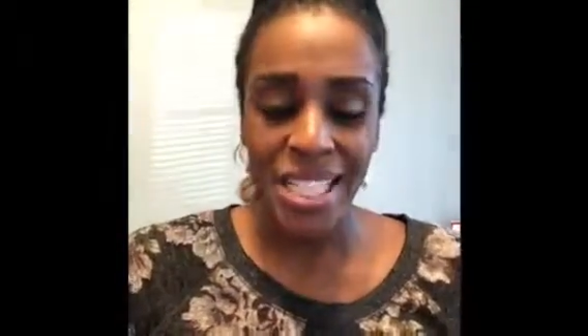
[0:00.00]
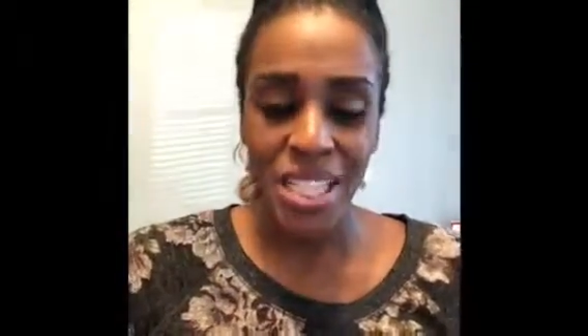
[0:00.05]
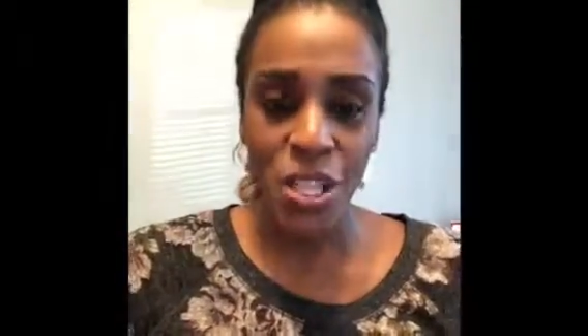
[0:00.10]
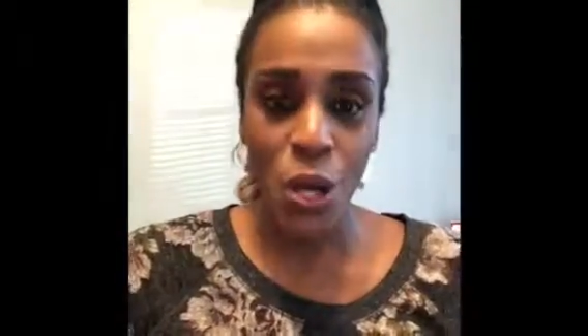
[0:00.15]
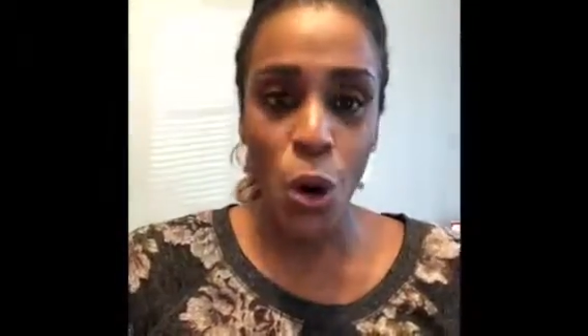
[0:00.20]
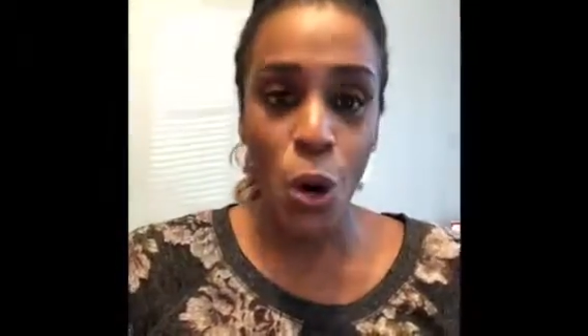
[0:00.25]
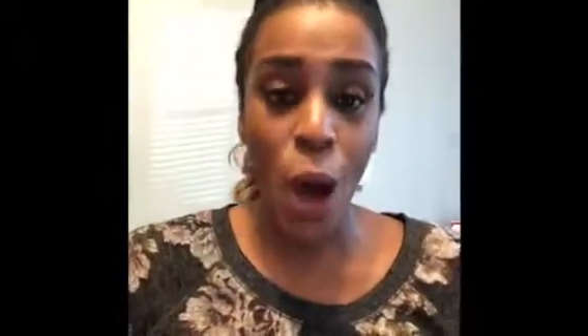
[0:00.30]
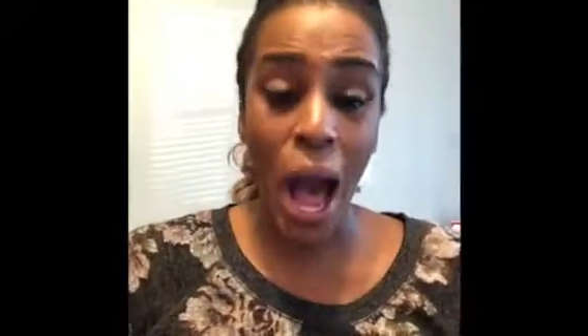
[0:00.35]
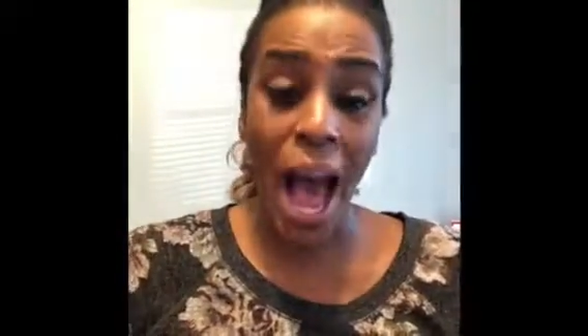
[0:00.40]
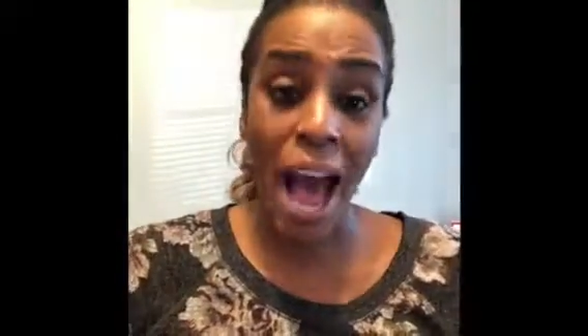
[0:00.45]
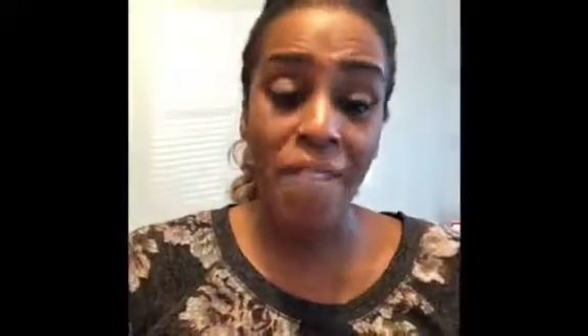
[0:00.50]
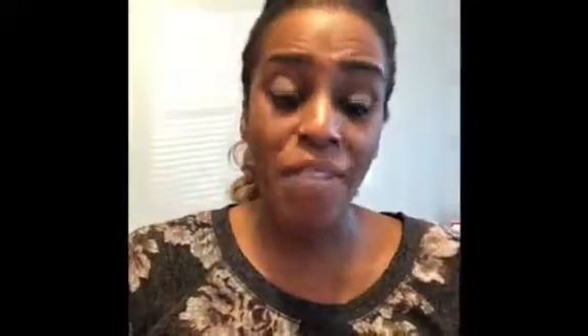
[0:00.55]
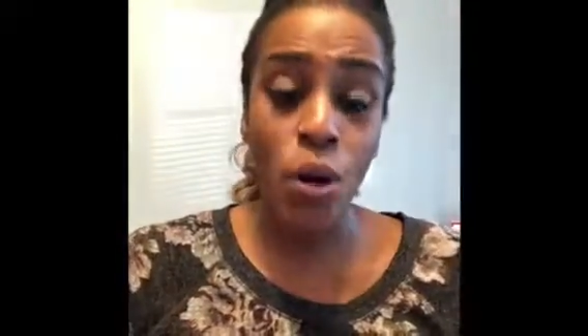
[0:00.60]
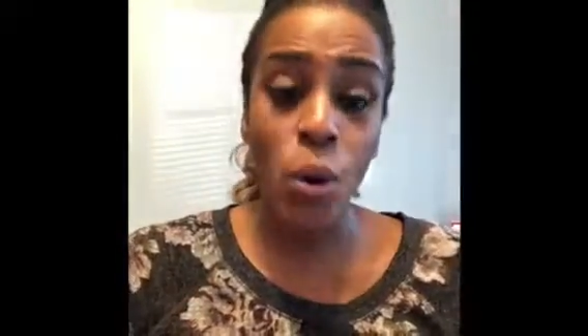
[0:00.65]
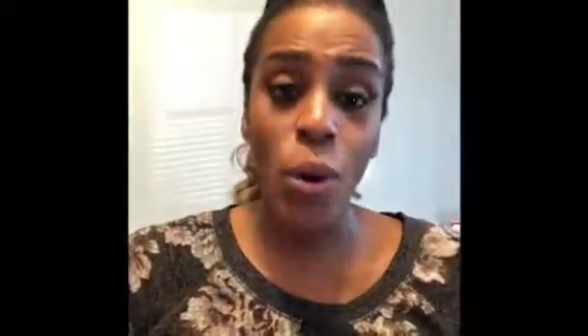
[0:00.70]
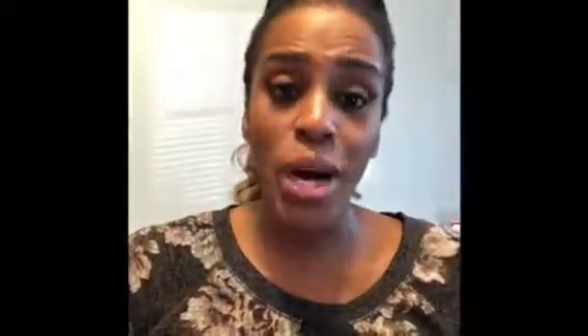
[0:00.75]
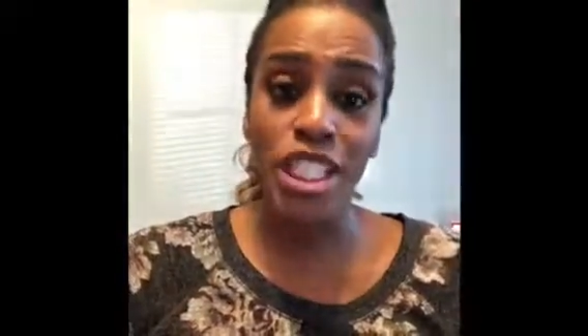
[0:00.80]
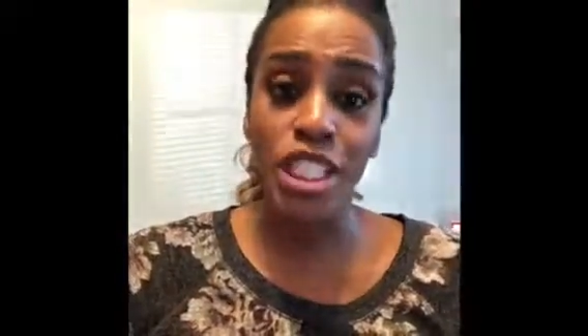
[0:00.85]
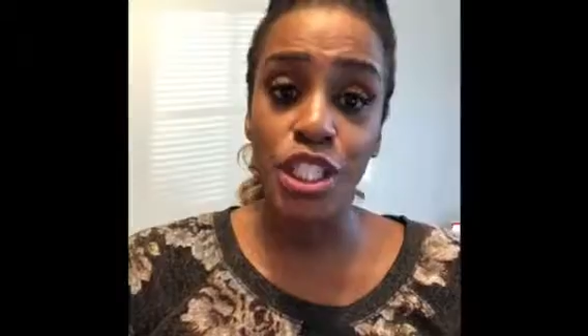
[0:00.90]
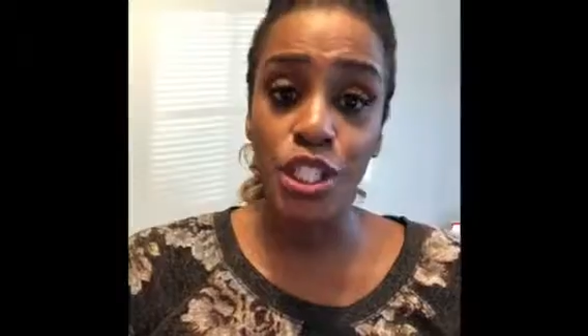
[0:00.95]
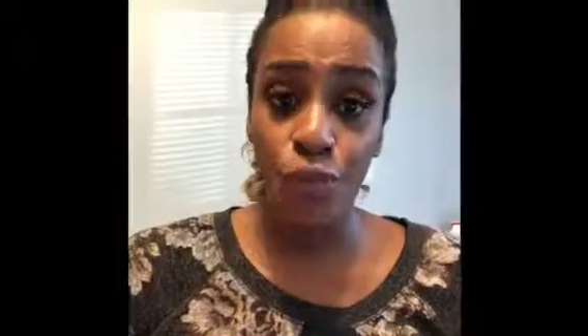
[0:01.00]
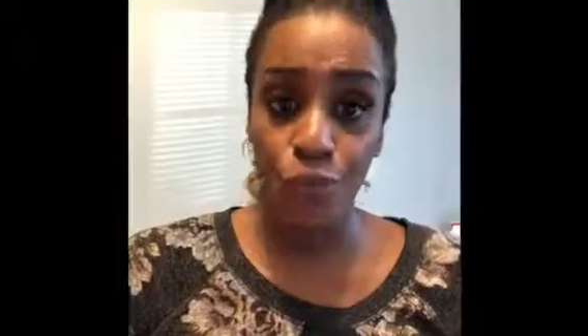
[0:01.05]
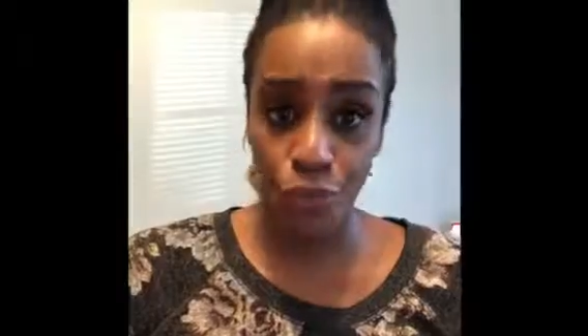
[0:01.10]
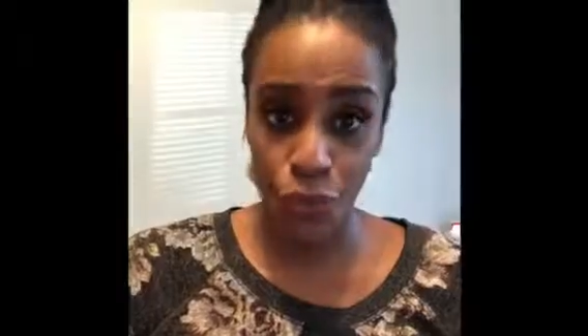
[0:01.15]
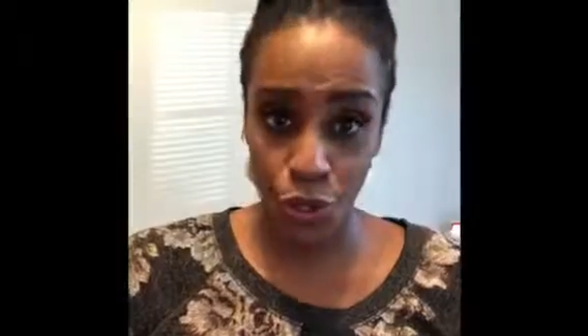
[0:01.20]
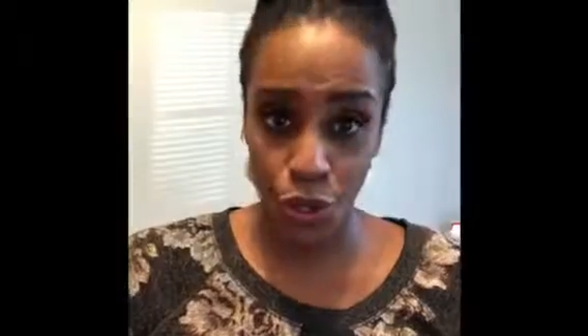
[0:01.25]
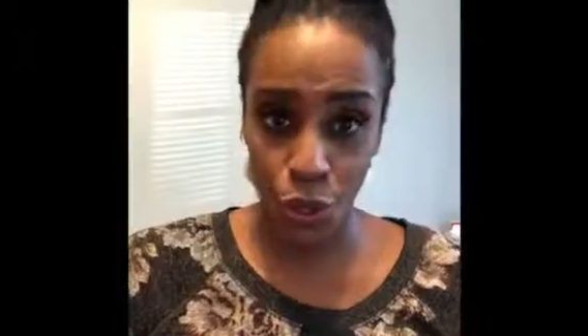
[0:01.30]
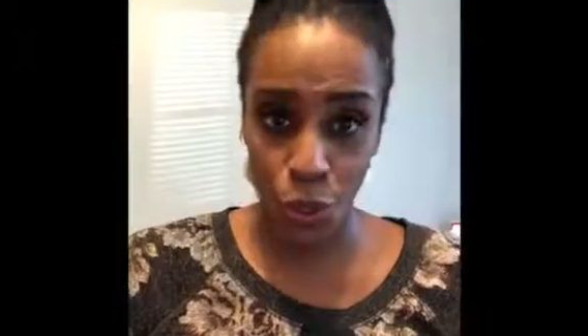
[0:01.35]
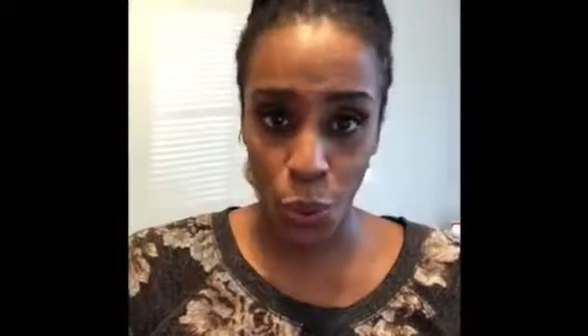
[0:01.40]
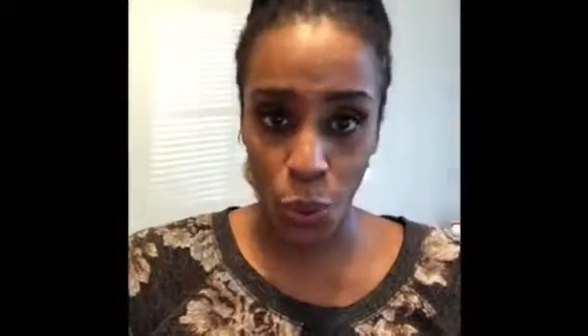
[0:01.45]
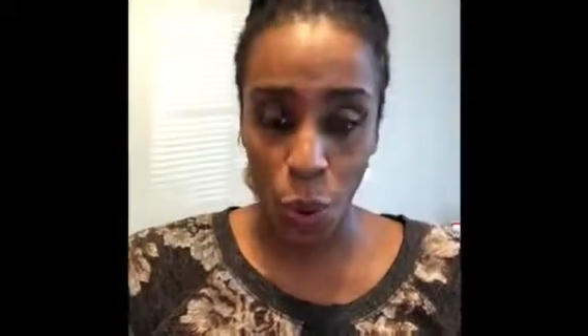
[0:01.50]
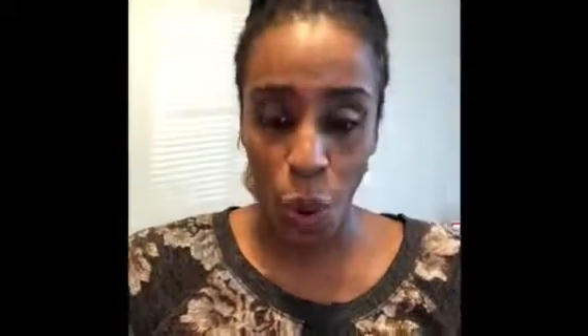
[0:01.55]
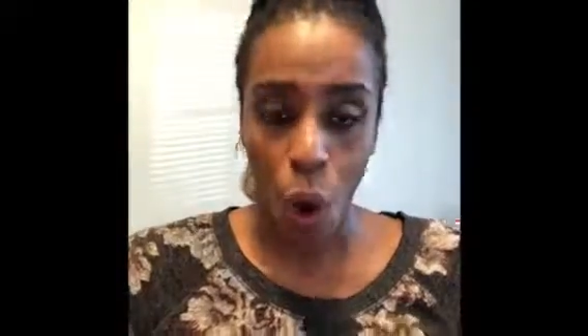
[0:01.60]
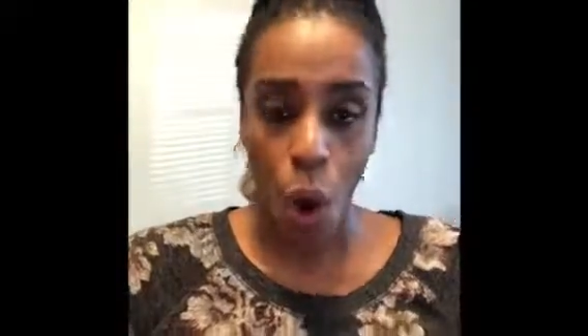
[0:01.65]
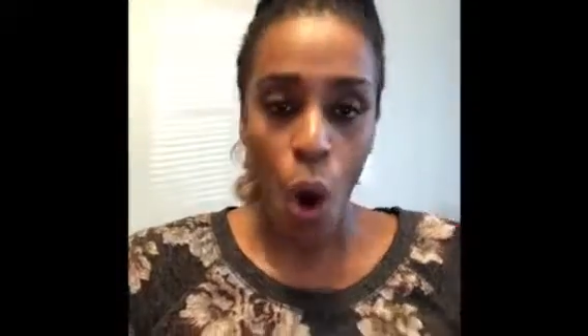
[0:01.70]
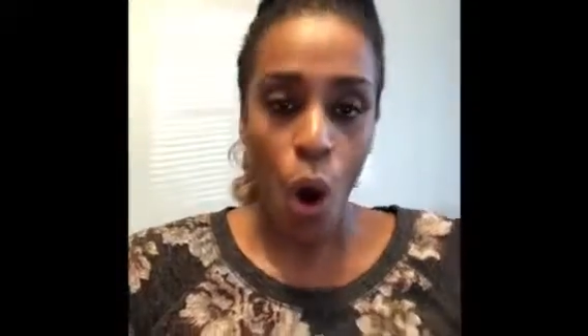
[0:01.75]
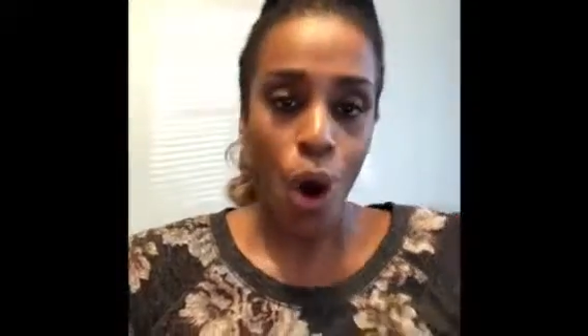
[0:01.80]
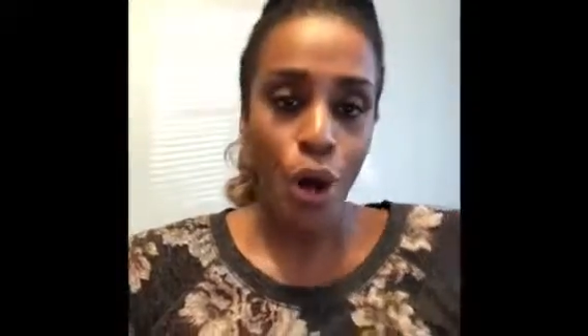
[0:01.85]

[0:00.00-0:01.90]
So, I have a question for you.